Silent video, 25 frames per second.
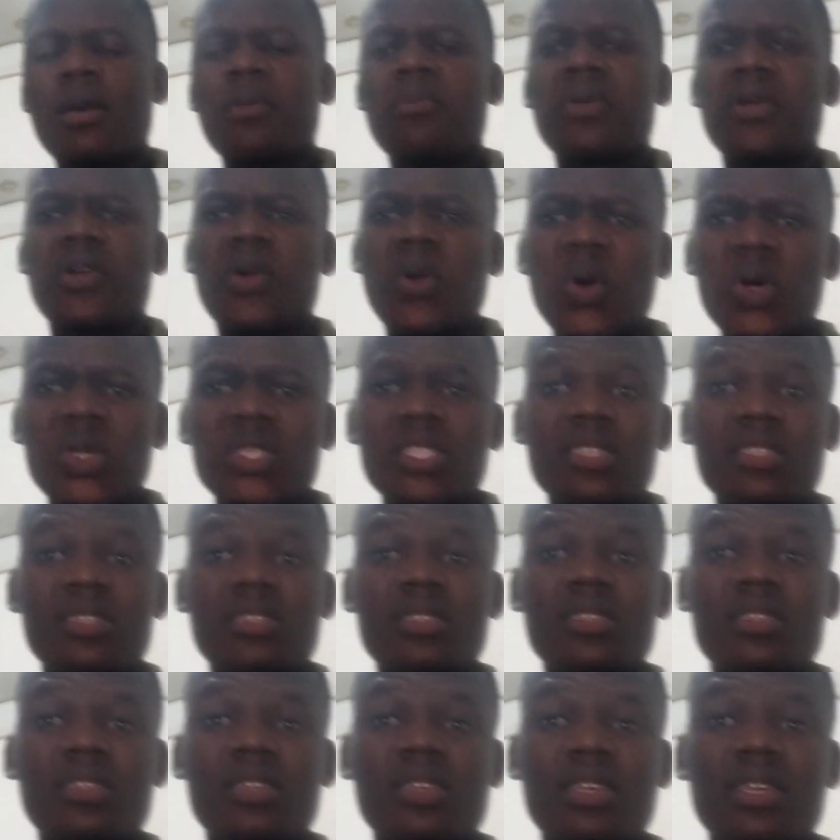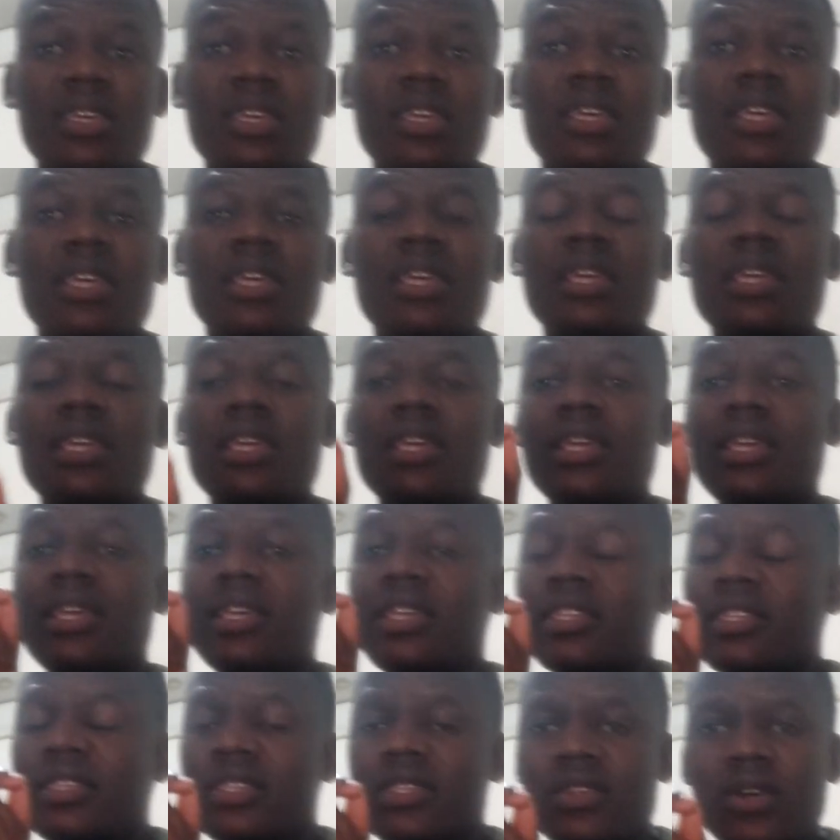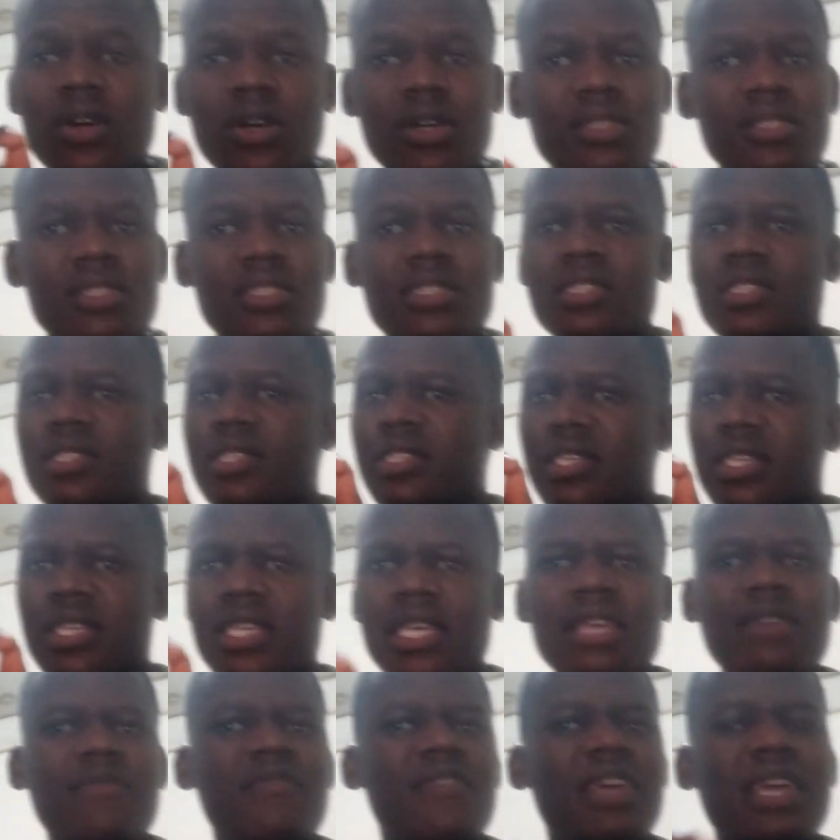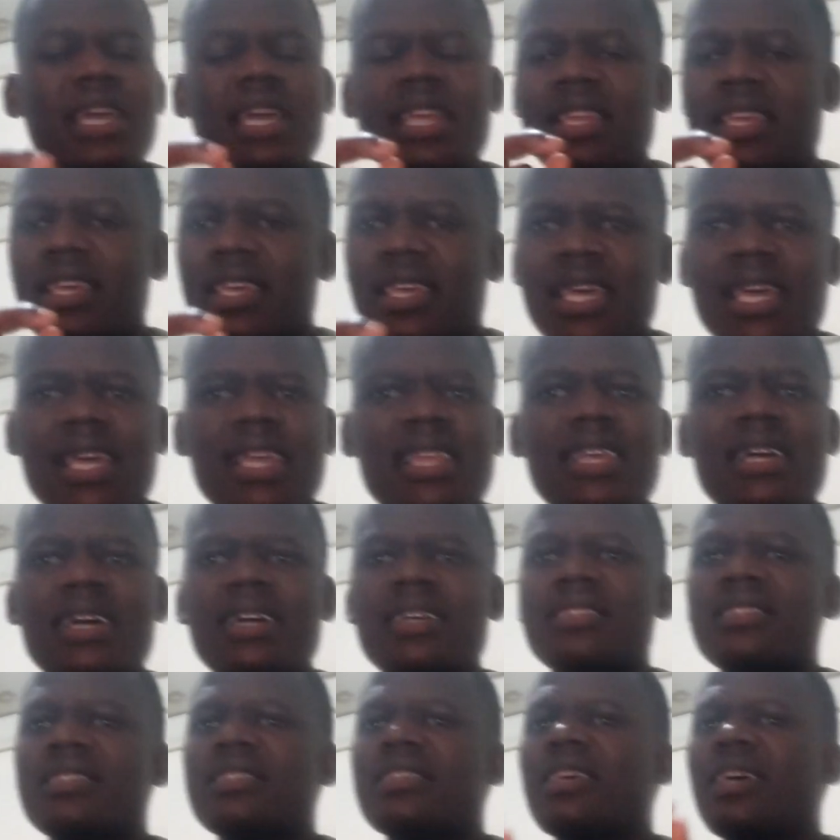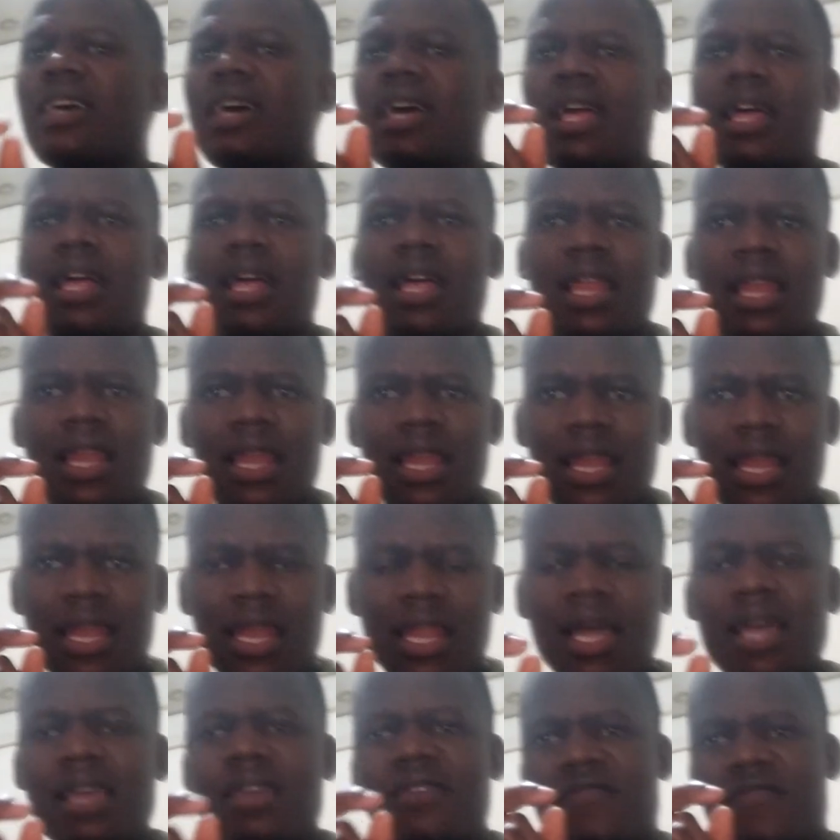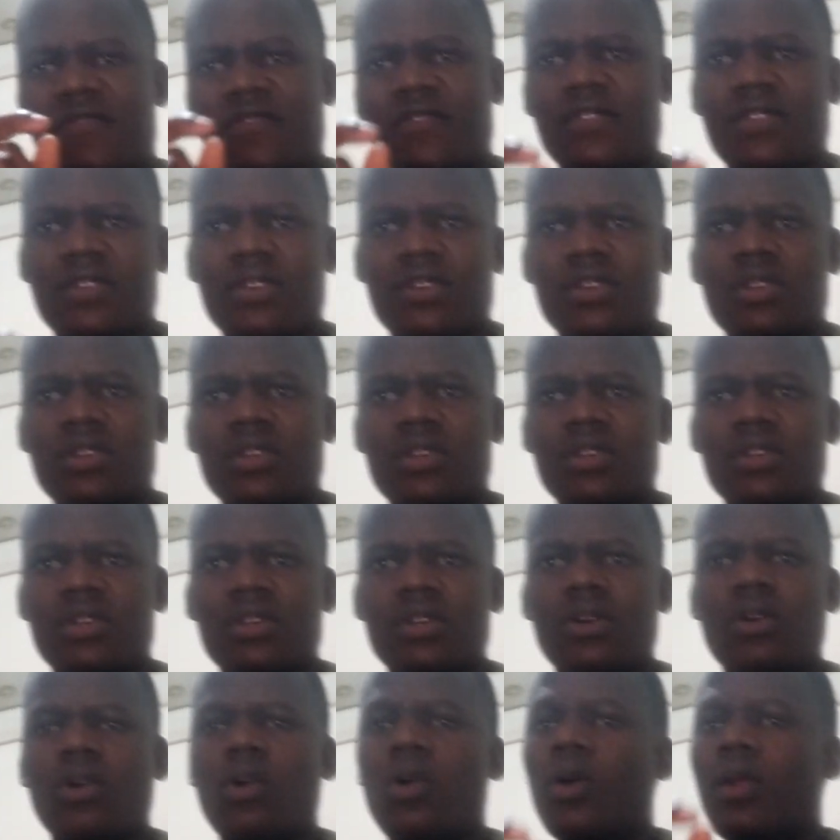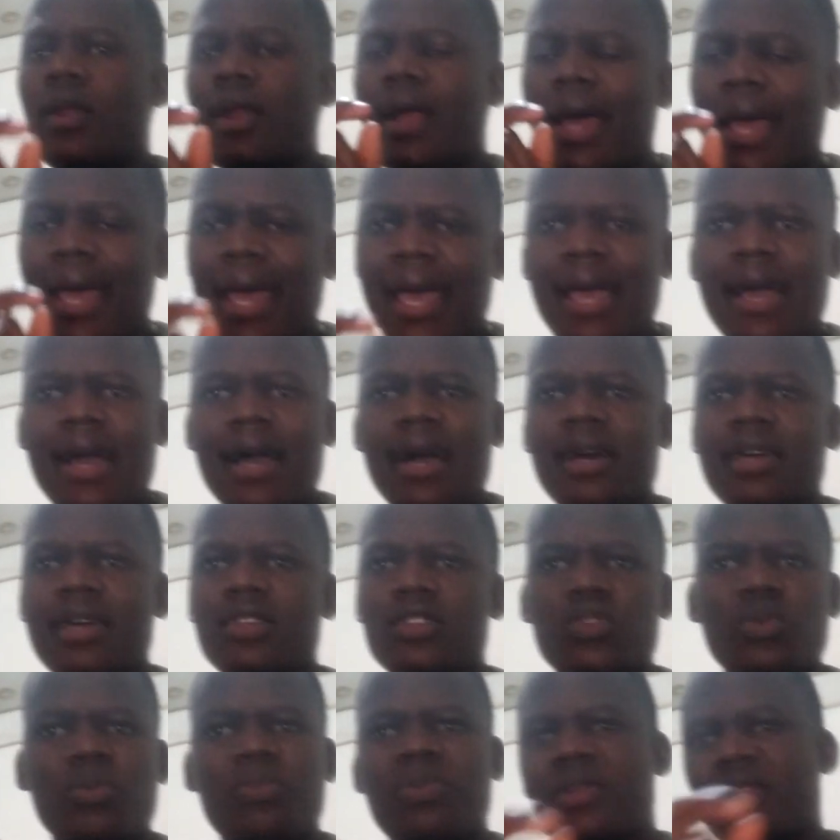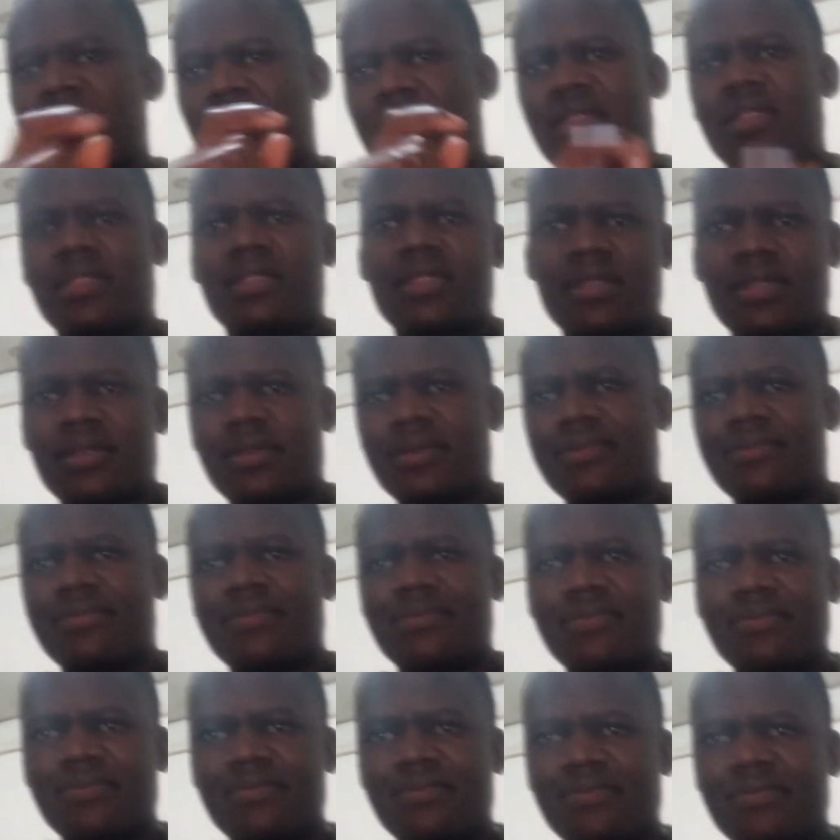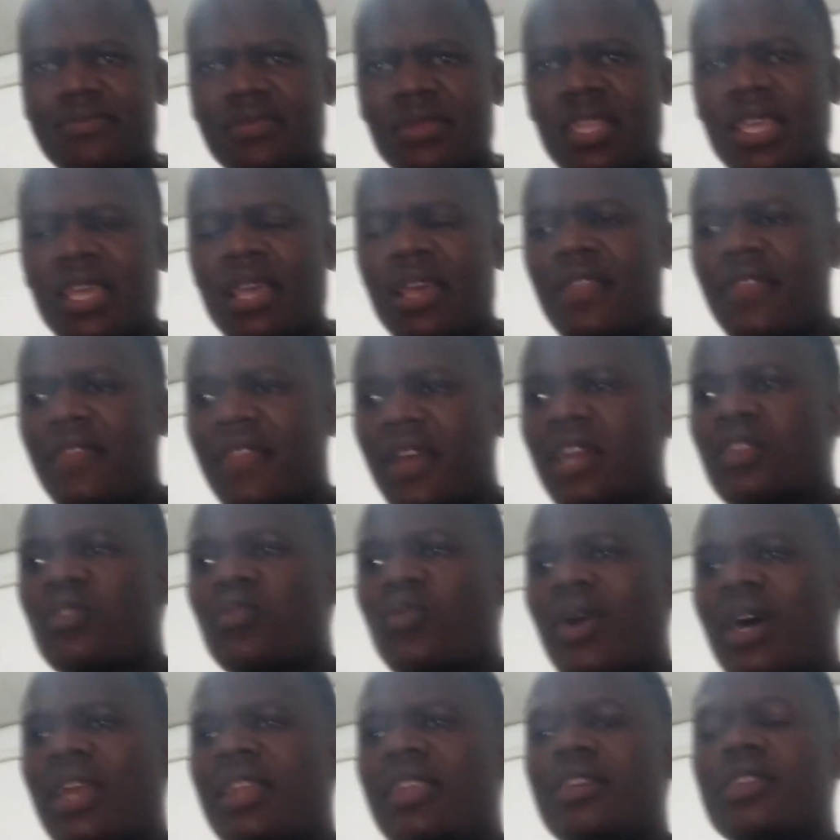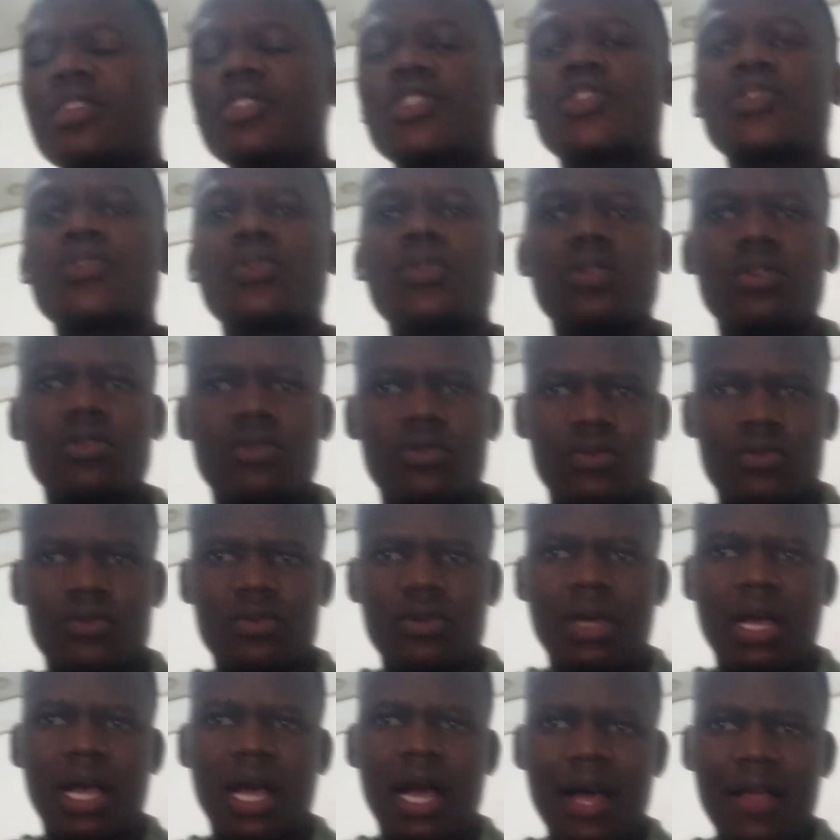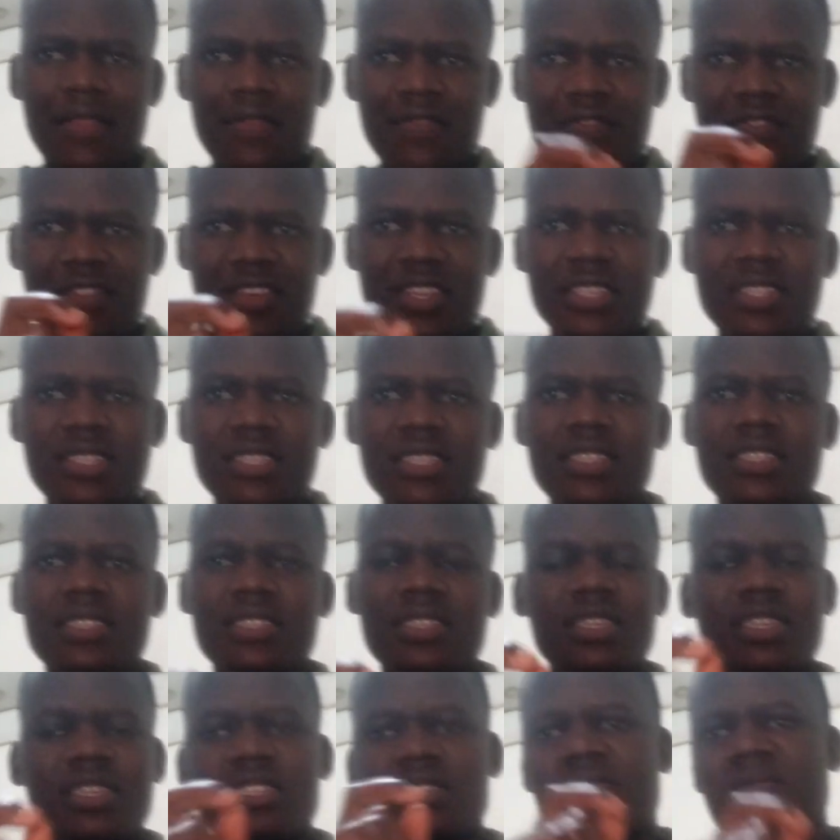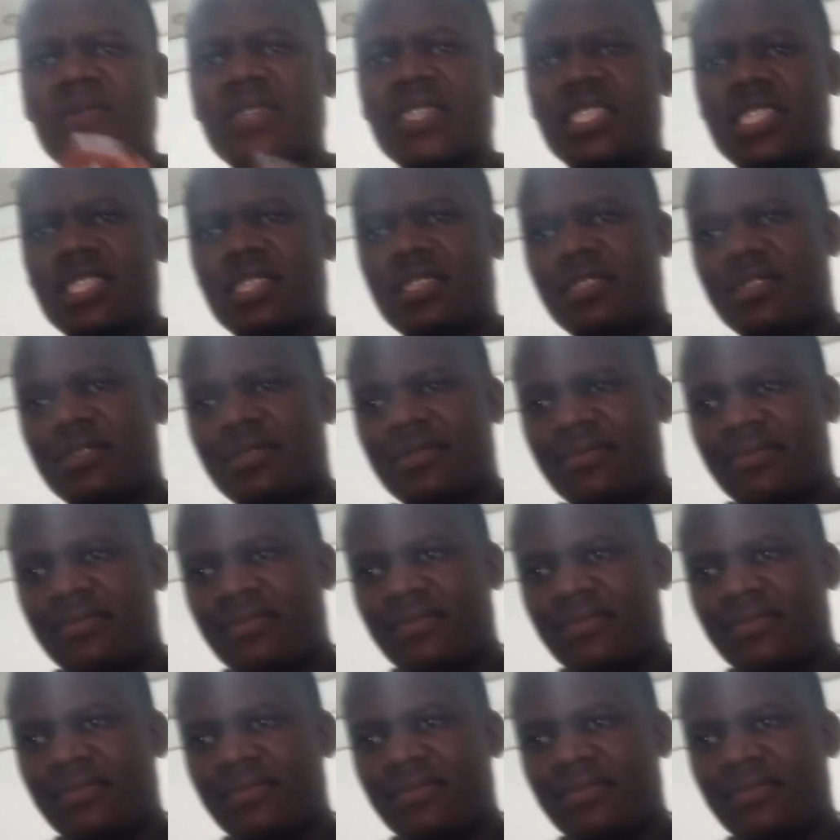because he don't give any Kenyans life or air to breathe. That one he should know, and this is his message.